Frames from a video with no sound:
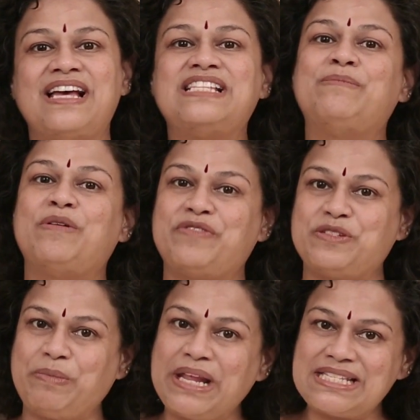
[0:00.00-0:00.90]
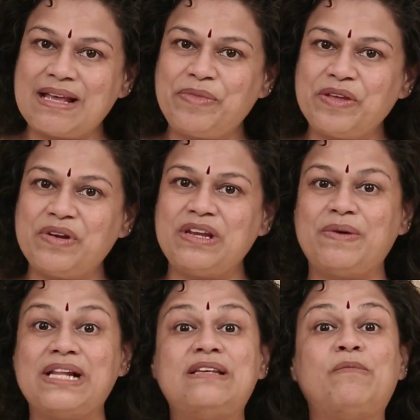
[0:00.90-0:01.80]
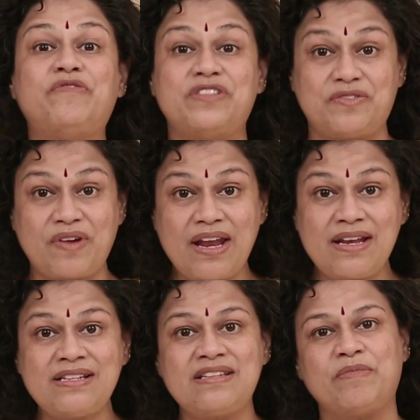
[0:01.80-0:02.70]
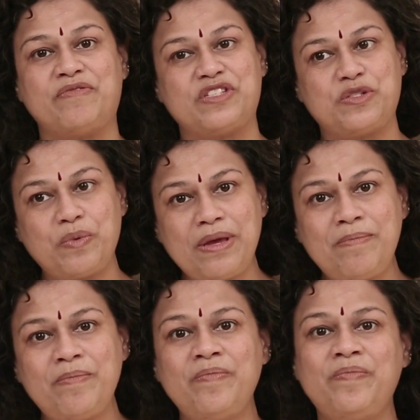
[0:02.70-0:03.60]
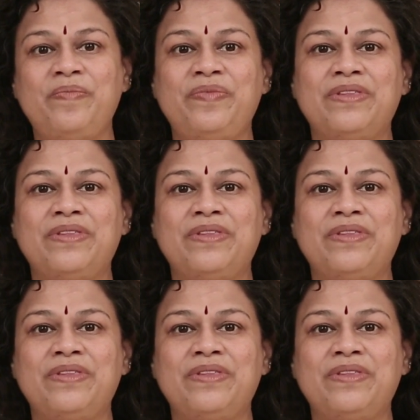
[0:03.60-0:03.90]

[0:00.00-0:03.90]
Some of us play something really well. Some of us run, some of us swim.